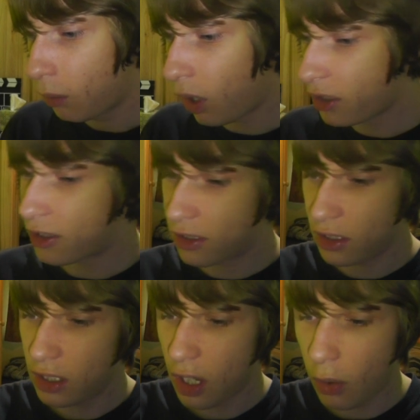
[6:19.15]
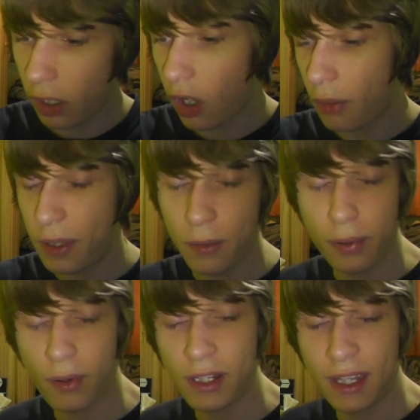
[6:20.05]
Whilst, you know, a lot of people
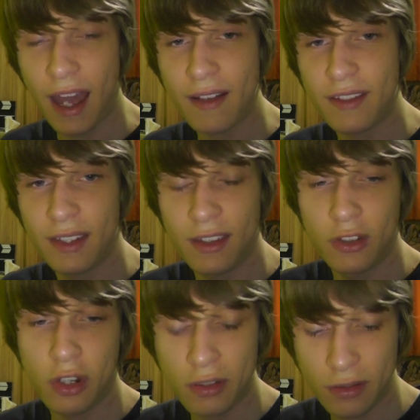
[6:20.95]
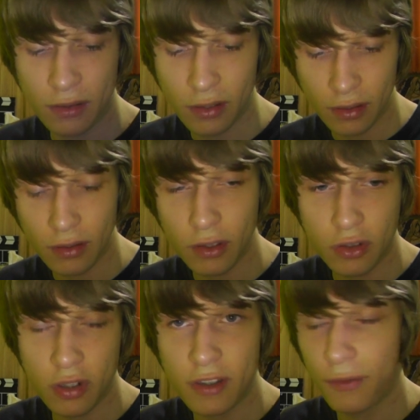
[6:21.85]
probably can see the
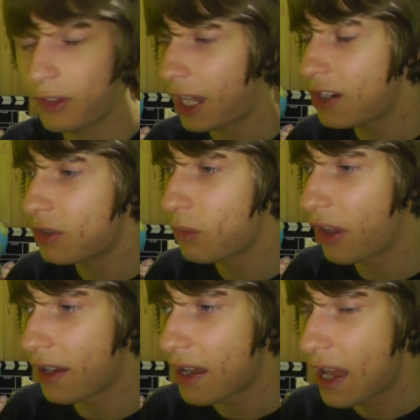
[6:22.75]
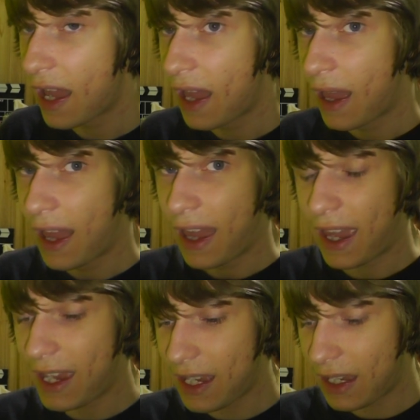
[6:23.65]
justification with
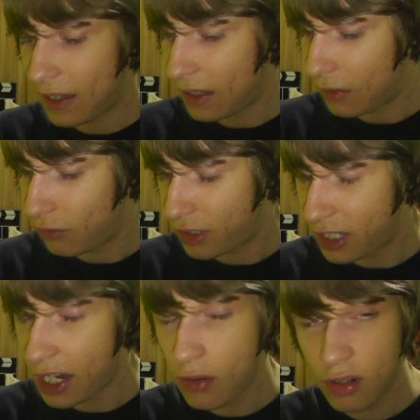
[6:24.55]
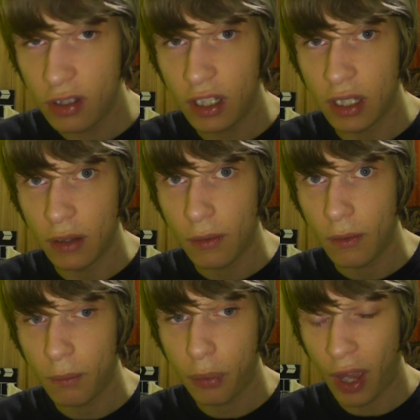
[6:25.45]
it, seriously,
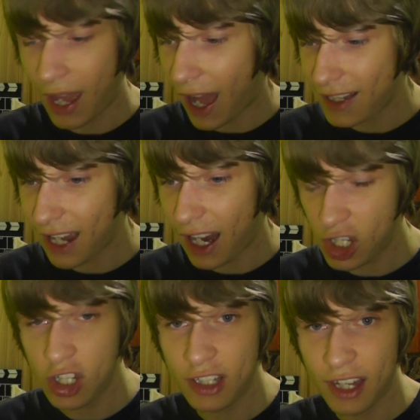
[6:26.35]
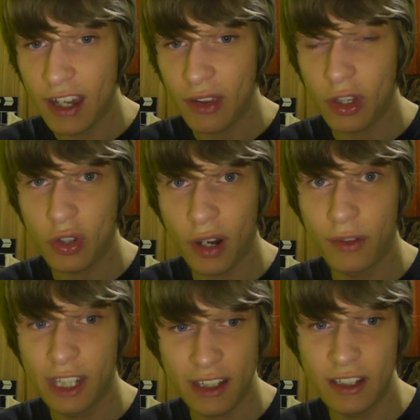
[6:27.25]
but I'd actually say that the
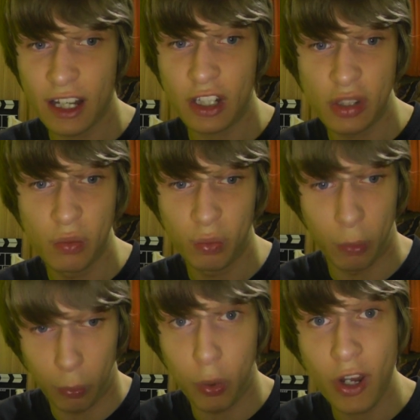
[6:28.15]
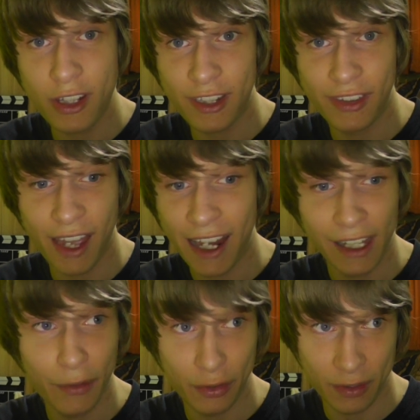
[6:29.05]
driving test is actually worse than the
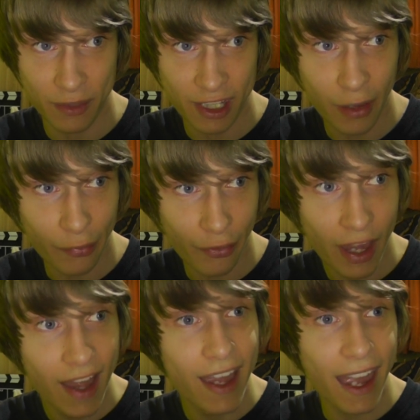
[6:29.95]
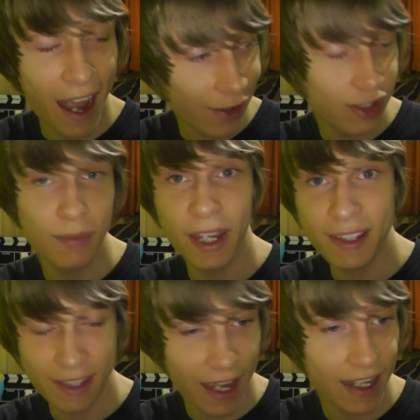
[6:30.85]
A-levels themselves. It actually
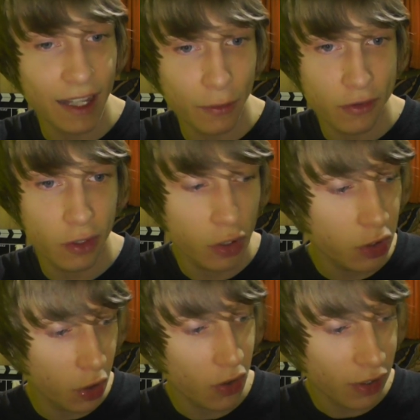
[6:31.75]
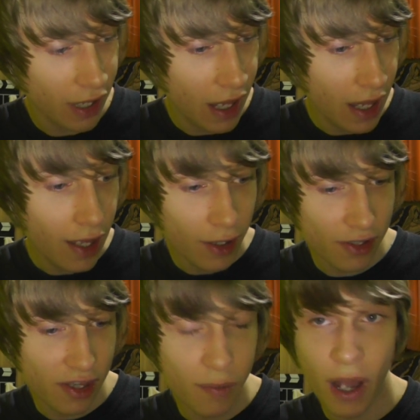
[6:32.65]
makes the A-levels look good,
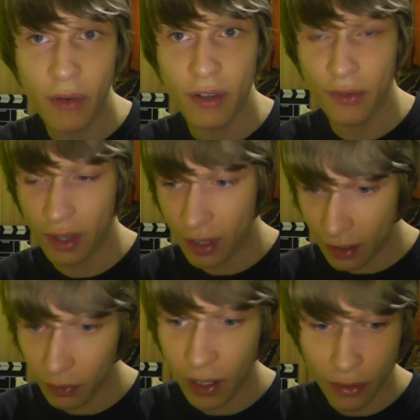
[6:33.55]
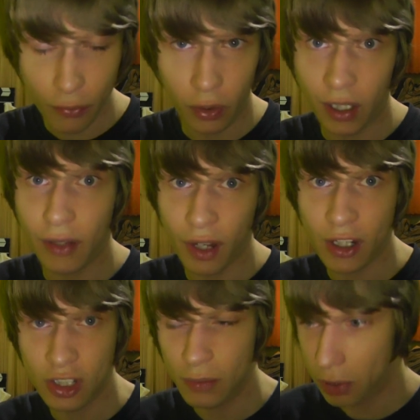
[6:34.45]
because the amount of work I've
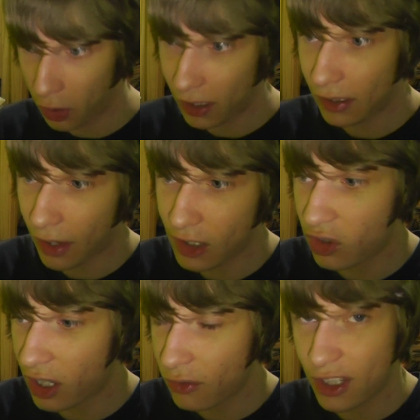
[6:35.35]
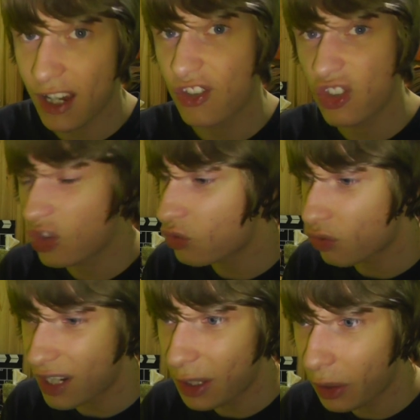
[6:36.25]
actually put into that driving test is
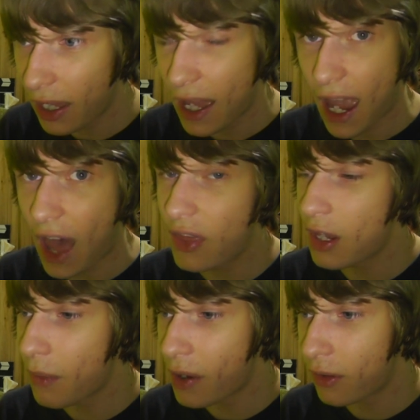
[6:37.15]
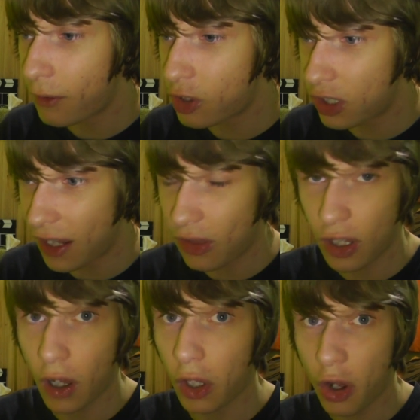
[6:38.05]
unreal. And the amount of shit
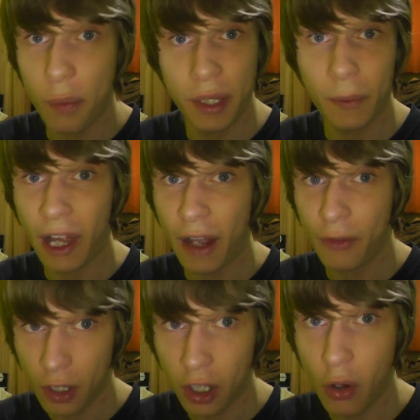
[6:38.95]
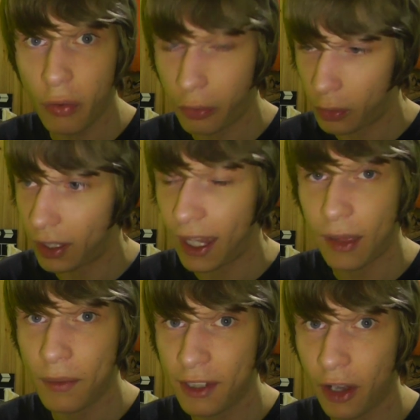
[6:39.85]
that a lot of people have to go through to
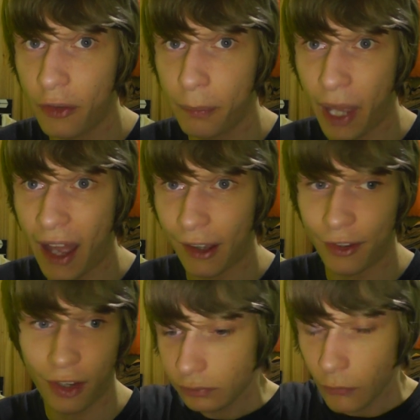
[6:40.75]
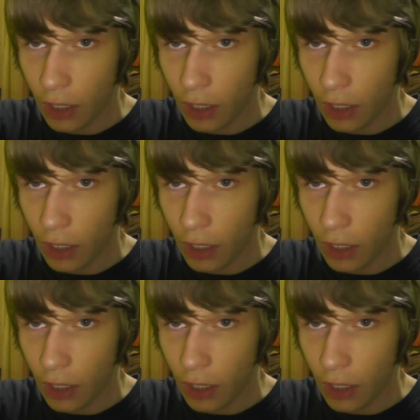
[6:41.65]
get themselves passed.